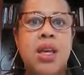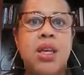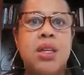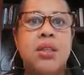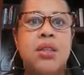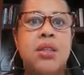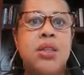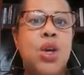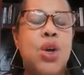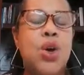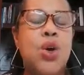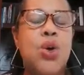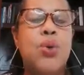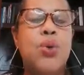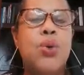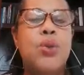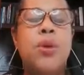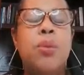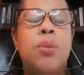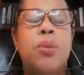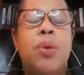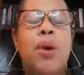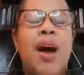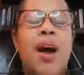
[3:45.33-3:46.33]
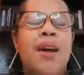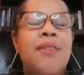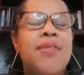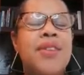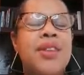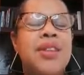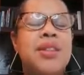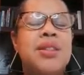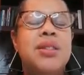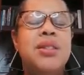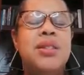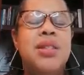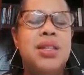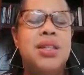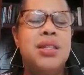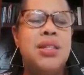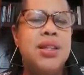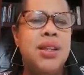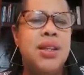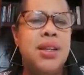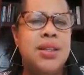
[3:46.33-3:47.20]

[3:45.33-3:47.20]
So the profits doesn't